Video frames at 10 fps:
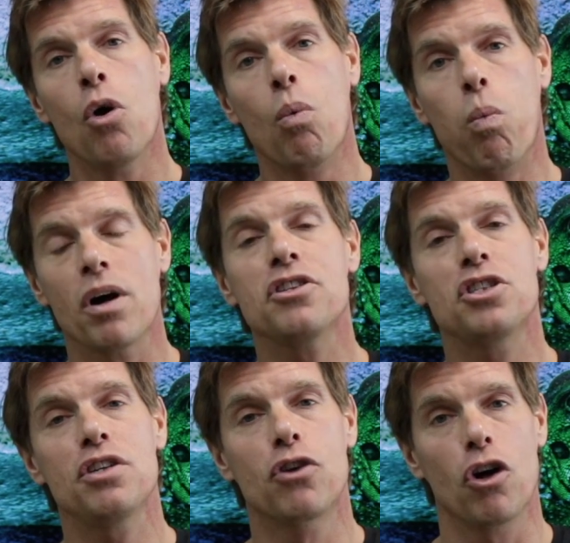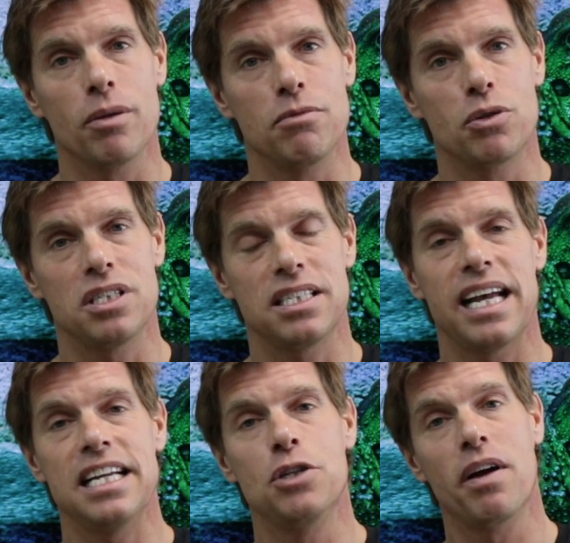Once you've got them to a
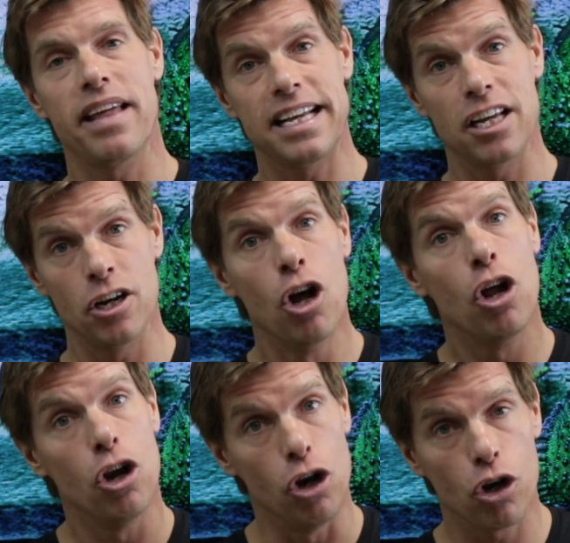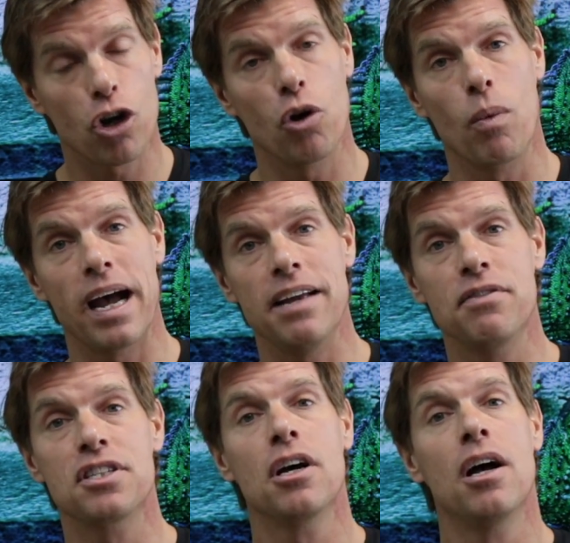stage where they can look at
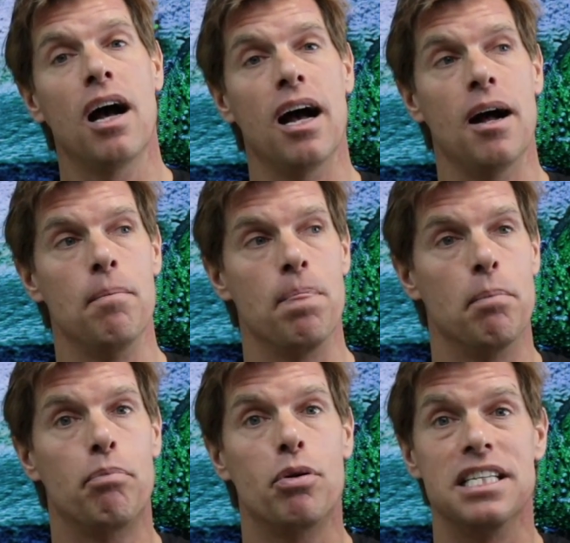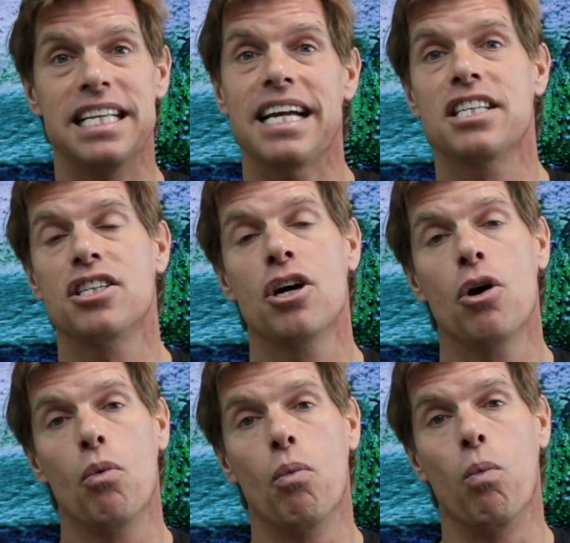waves, predict
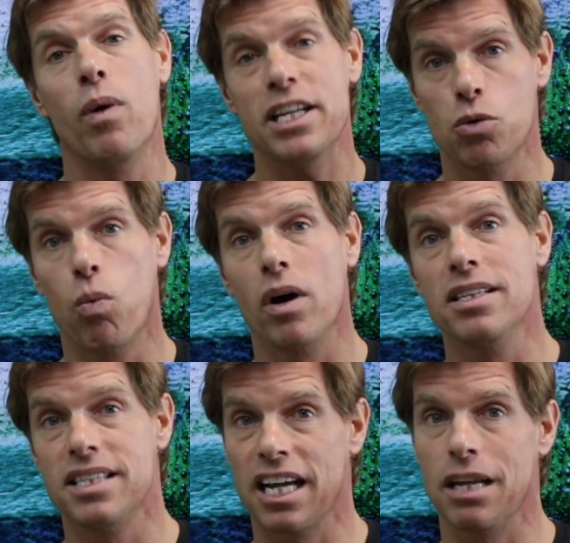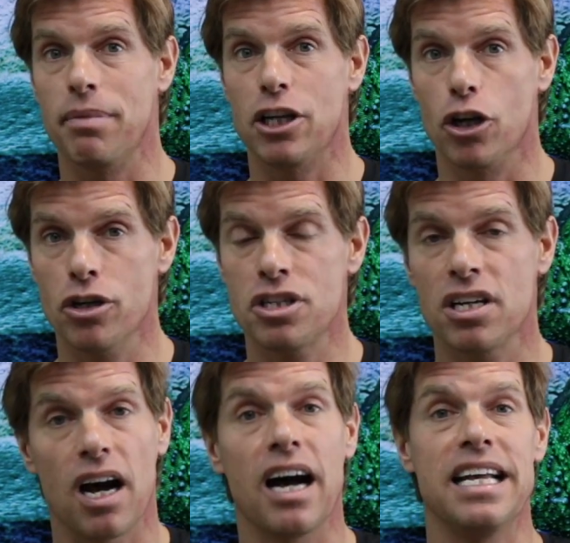which ones are going to be good,
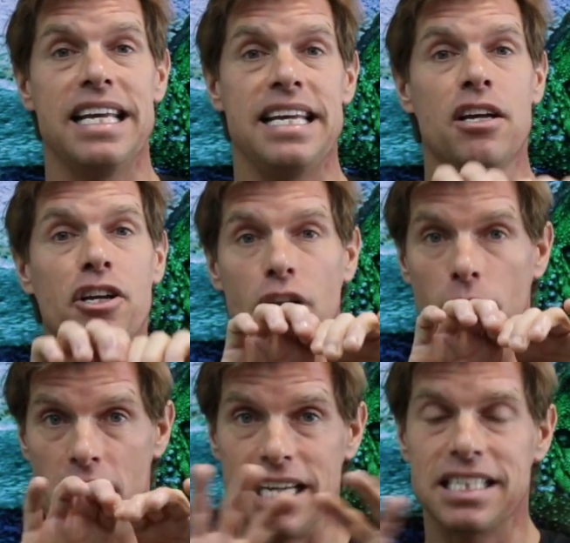i.e., you know, a nice